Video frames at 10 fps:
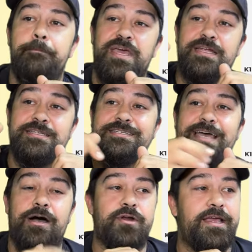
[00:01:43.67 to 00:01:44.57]
pinned
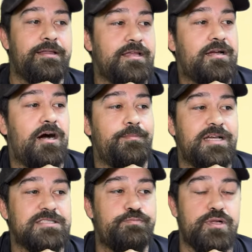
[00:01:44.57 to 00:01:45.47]
down in the
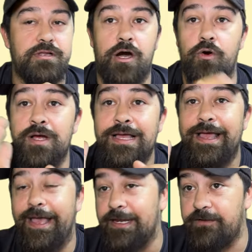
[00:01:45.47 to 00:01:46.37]
comments below.
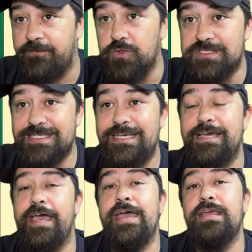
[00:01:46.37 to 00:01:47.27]
And if you
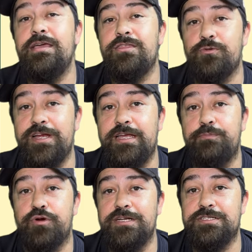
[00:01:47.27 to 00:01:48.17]
see any three D
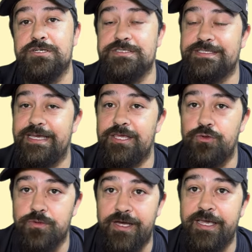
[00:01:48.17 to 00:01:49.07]
printers that
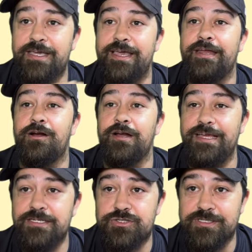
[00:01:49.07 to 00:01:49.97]
you like and are
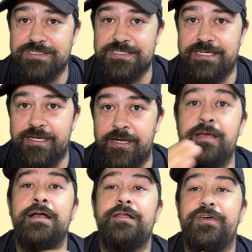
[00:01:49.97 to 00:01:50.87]
interested in
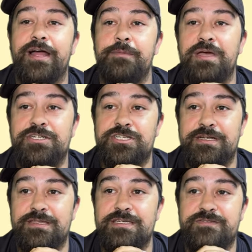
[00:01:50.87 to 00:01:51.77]
that I mention
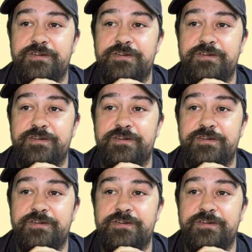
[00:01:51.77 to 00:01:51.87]
in this